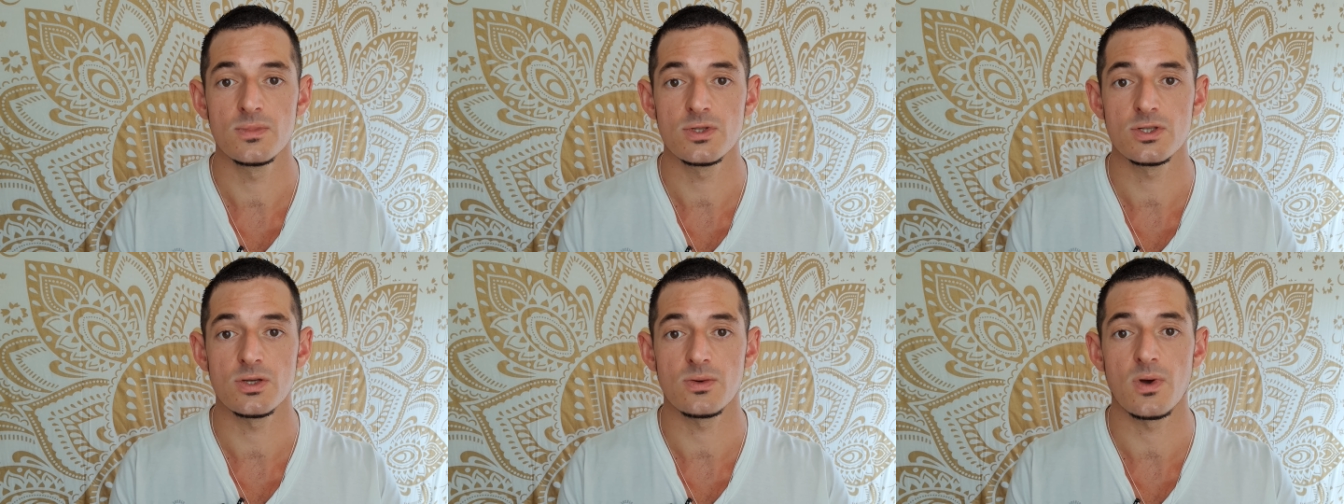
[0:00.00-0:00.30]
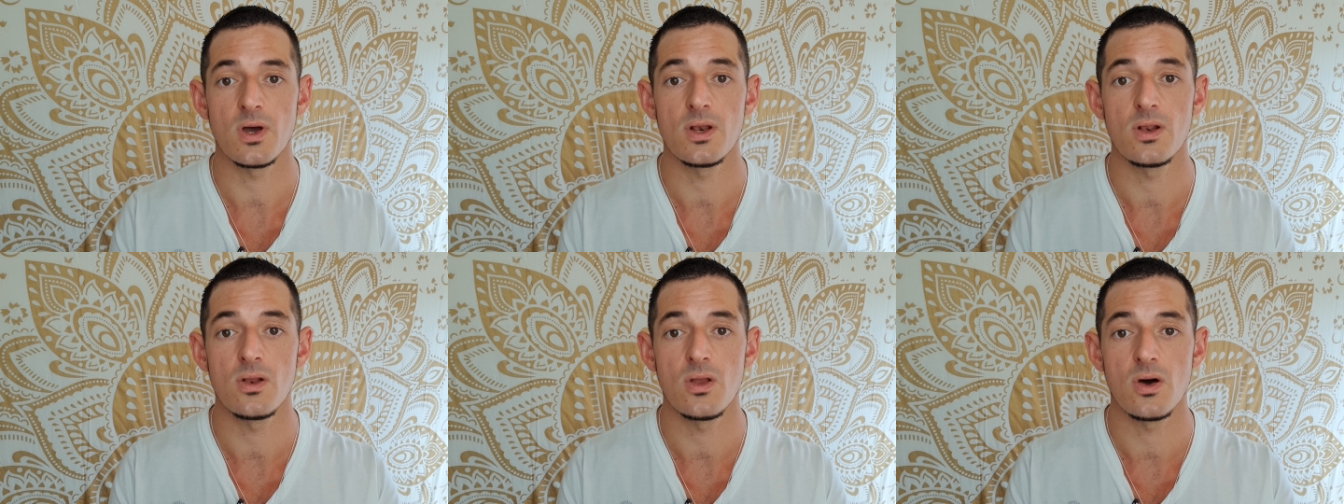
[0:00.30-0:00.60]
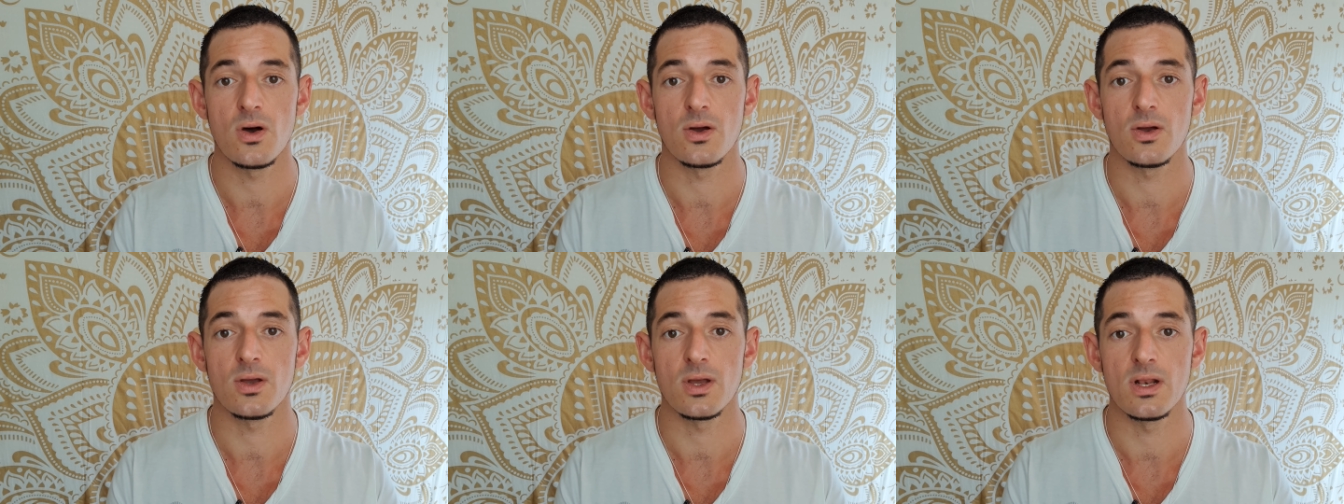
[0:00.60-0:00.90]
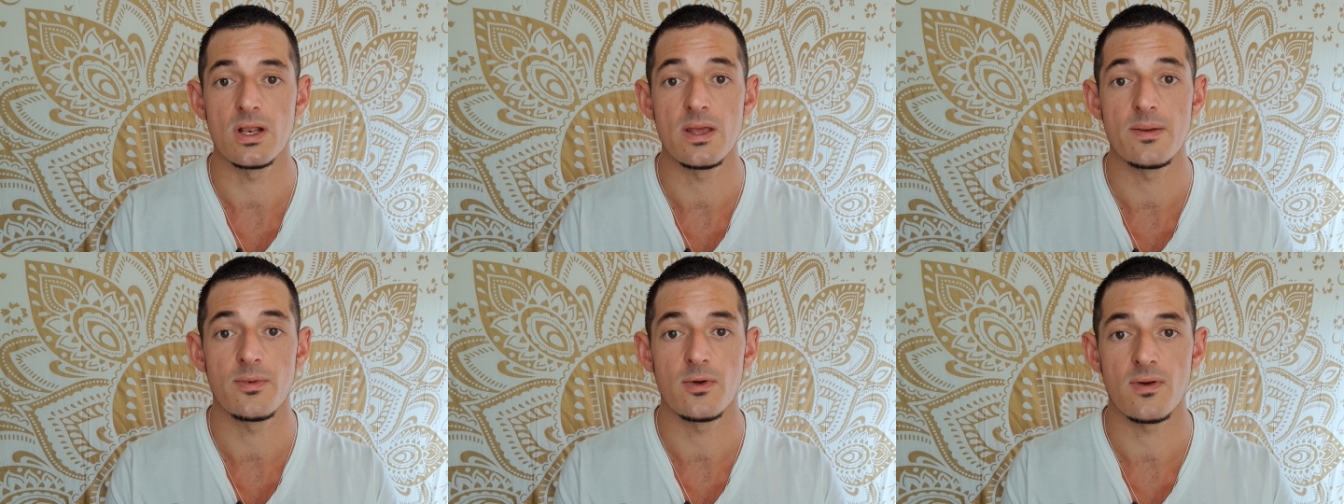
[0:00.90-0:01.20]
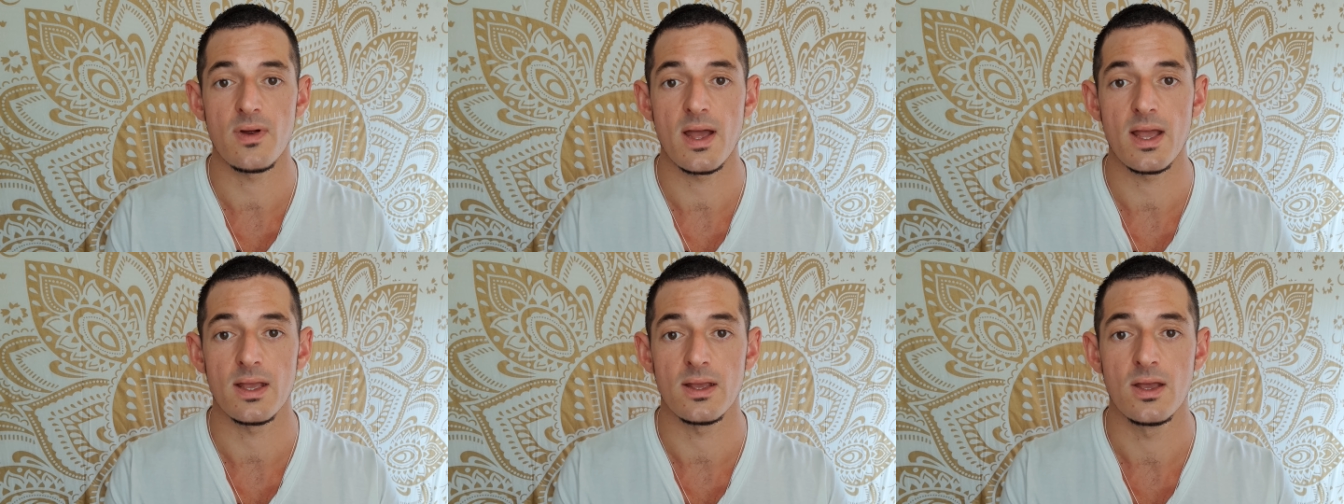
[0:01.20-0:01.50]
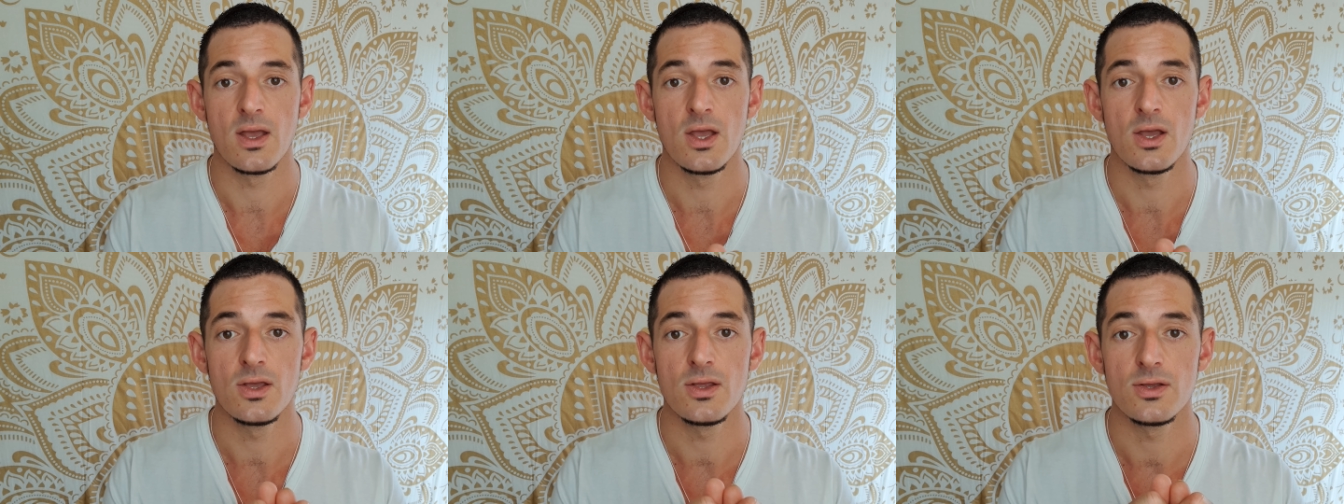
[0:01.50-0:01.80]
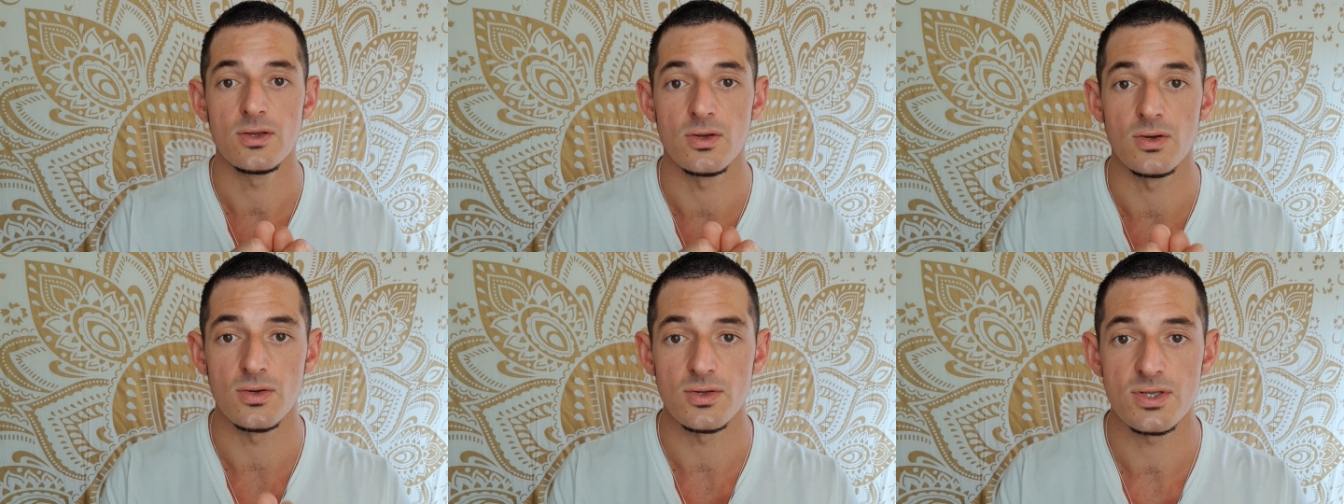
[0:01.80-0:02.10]
to unlock and liberate
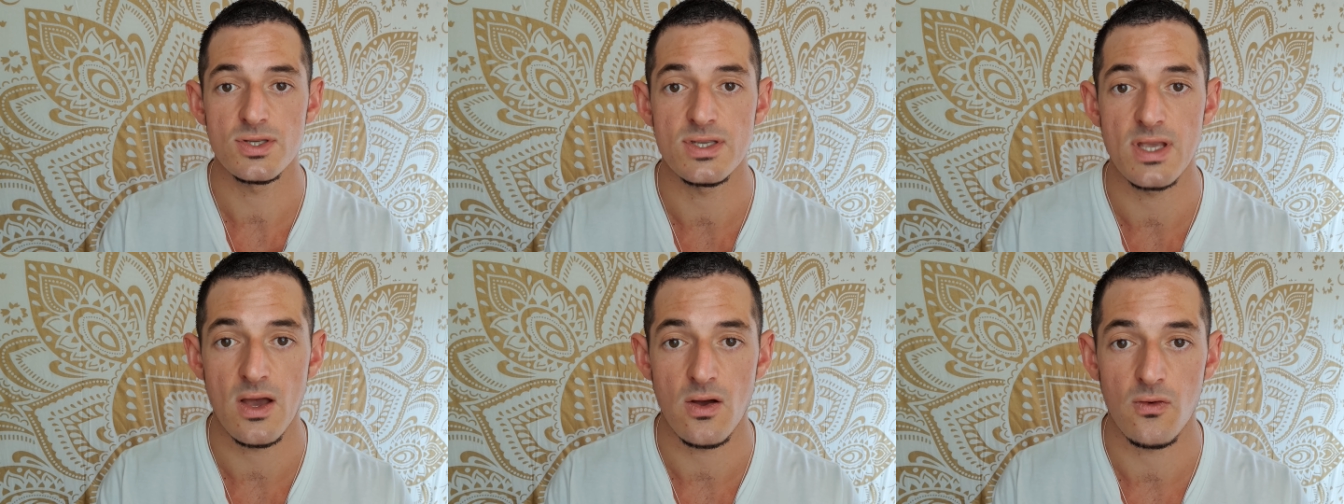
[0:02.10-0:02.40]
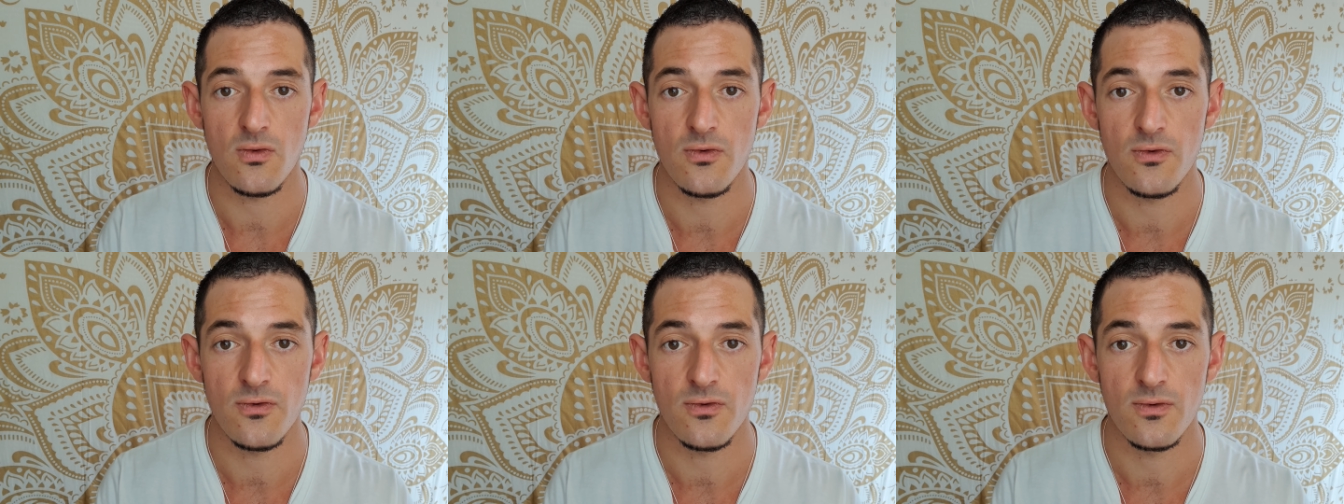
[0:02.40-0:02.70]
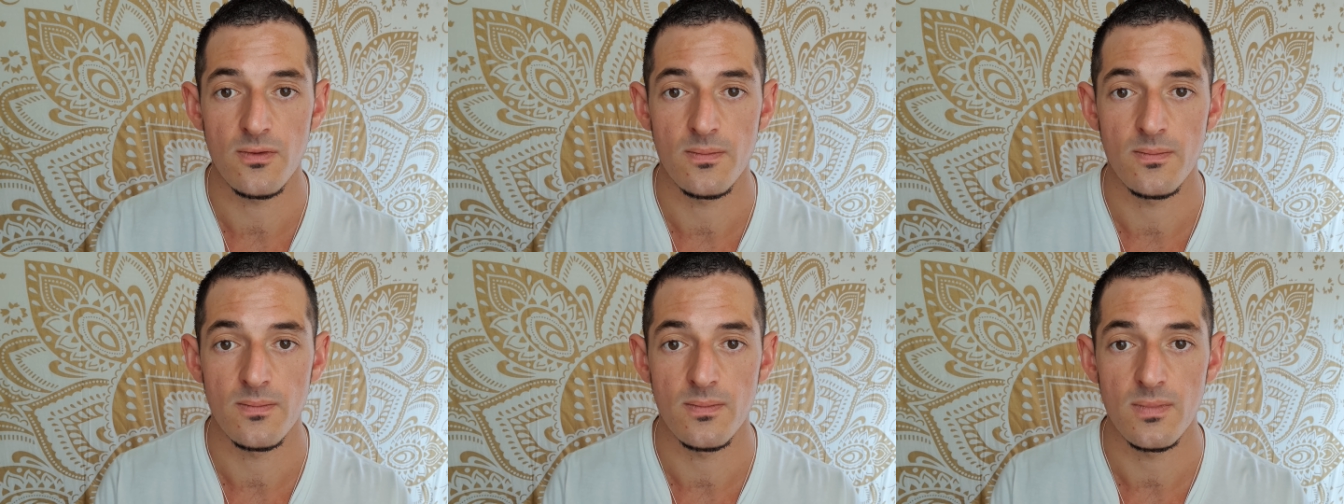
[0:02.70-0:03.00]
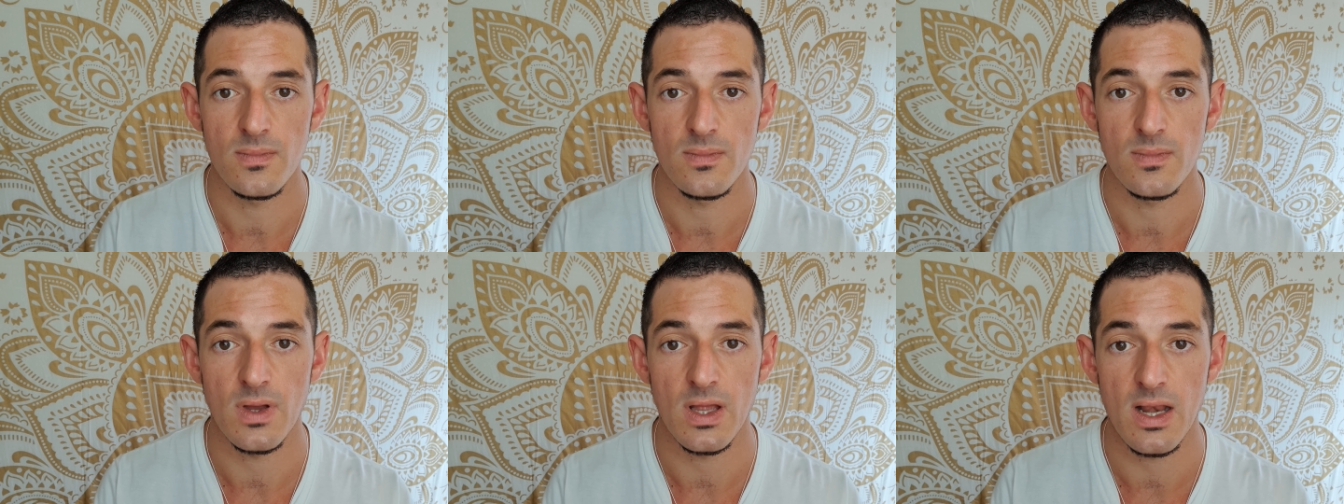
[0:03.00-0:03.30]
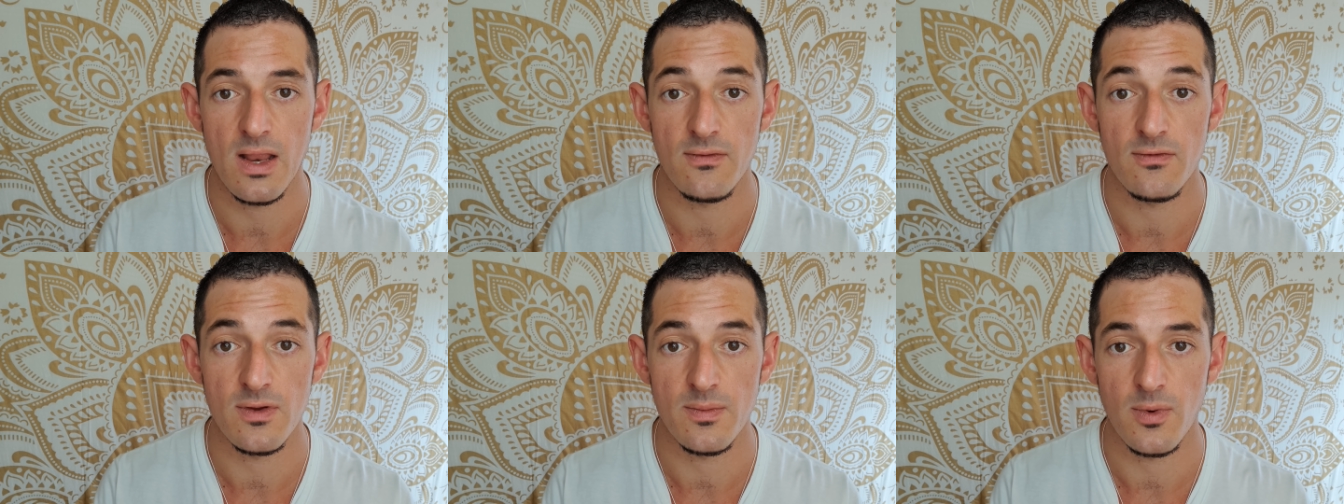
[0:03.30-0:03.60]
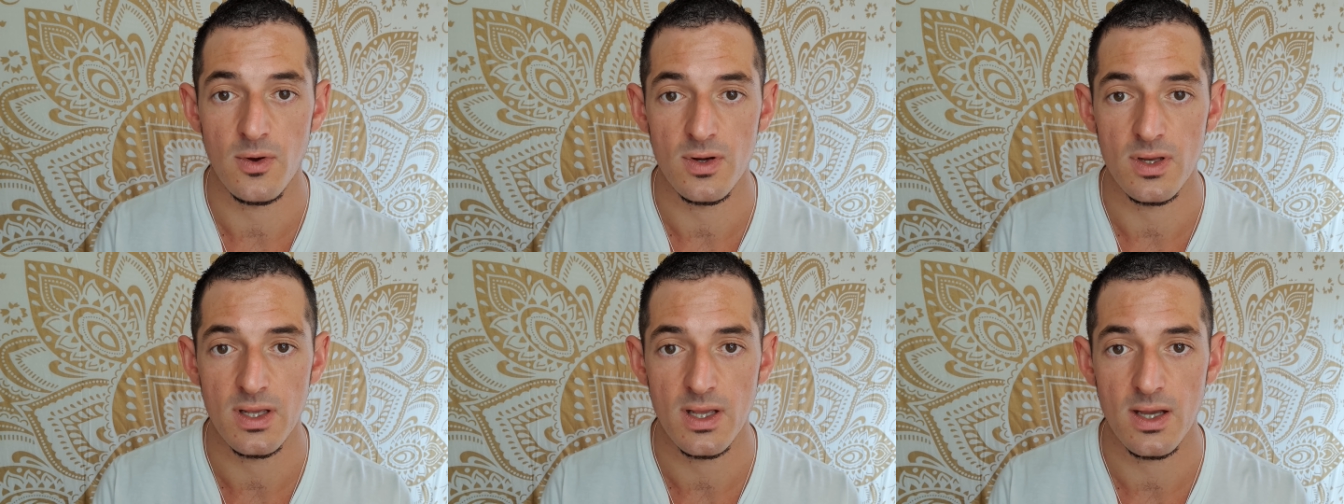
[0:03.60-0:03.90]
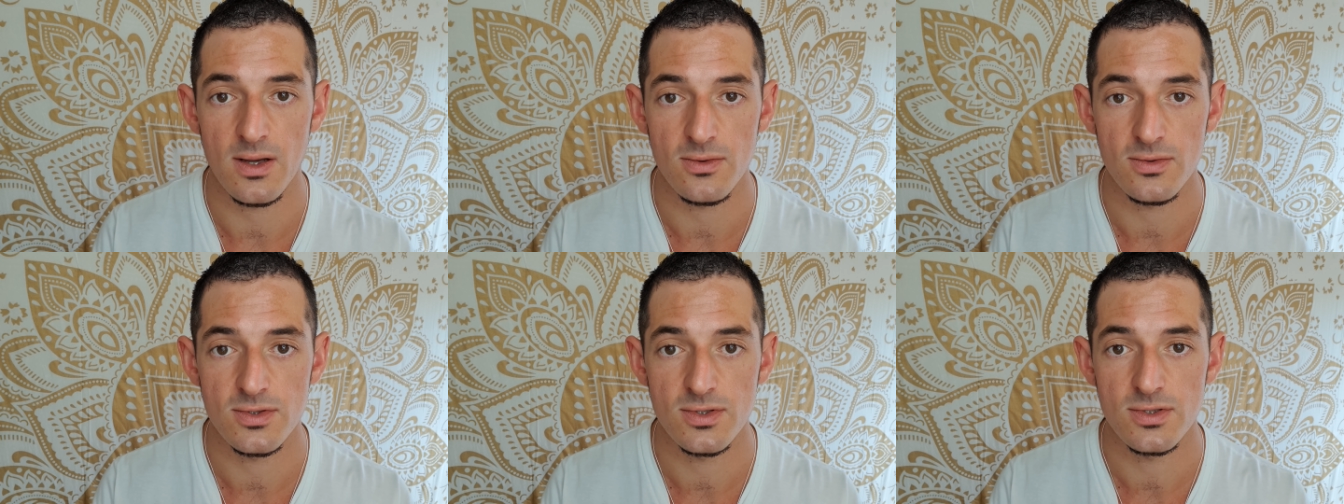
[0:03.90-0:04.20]
yourself and everybody
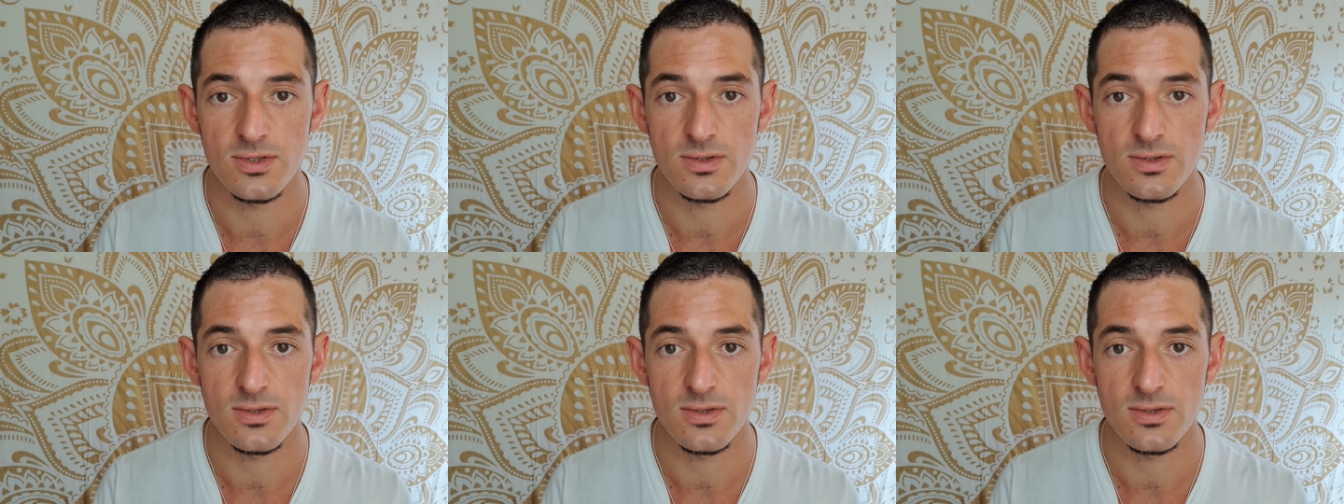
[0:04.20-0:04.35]
else.